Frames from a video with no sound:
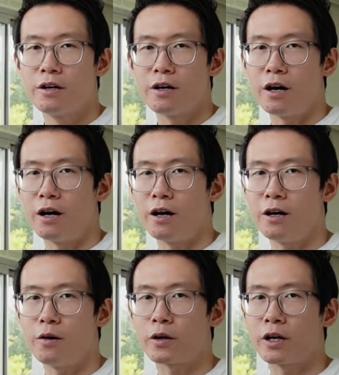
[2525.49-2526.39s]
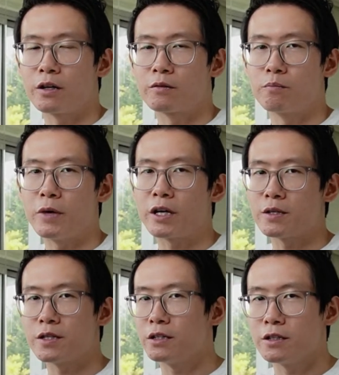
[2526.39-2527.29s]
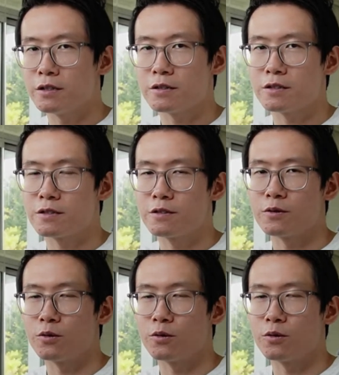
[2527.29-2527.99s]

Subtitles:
okay, make a sentence,